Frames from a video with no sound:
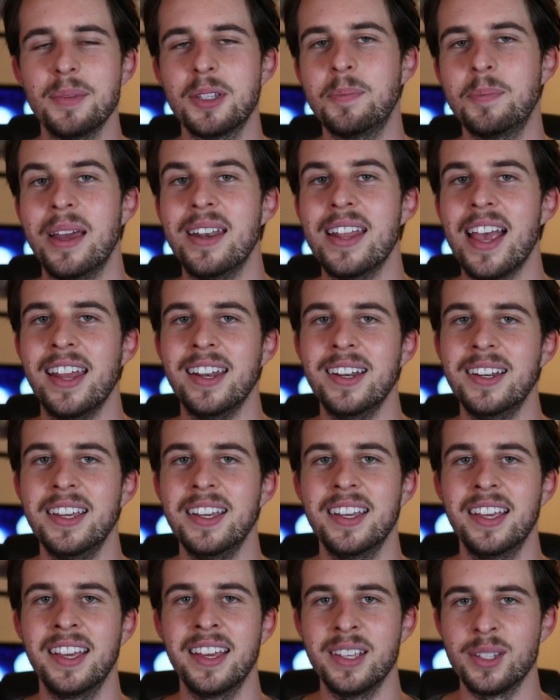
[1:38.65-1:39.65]
spent
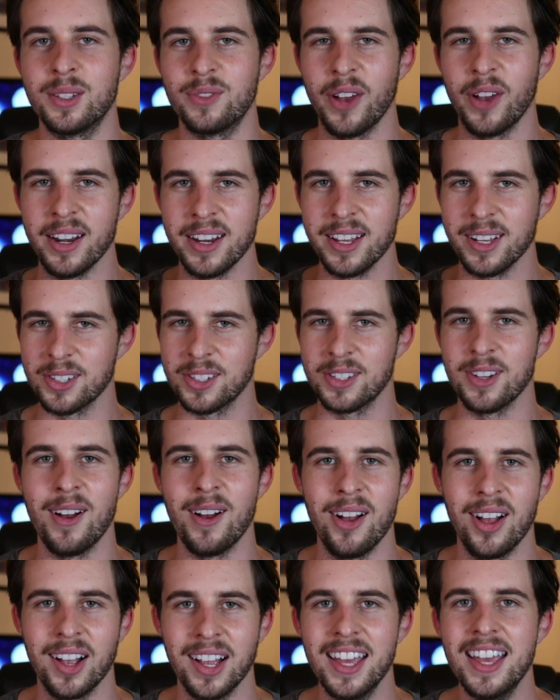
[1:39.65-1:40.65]
editing is finding a
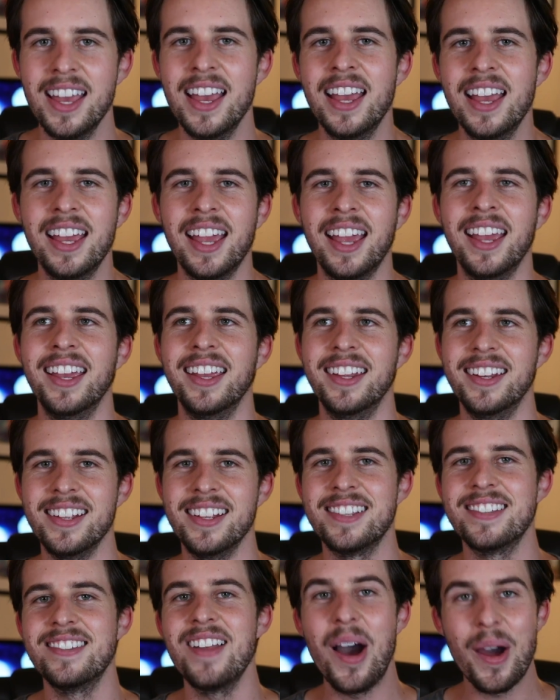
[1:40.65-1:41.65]
song. And
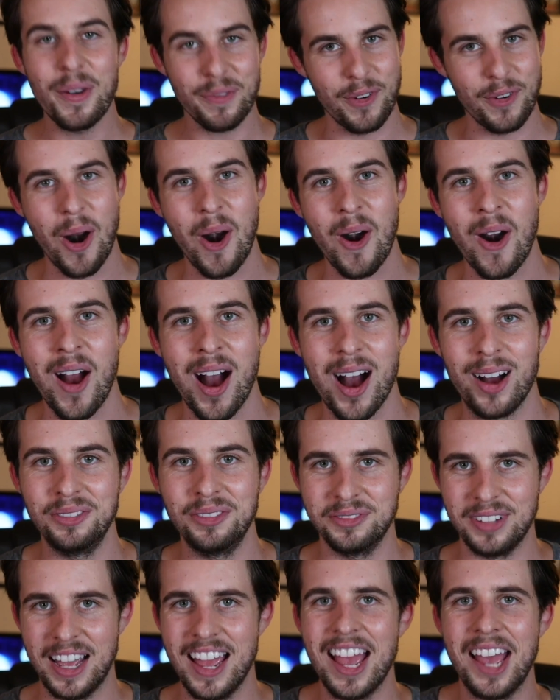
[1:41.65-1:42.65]
it's not far off.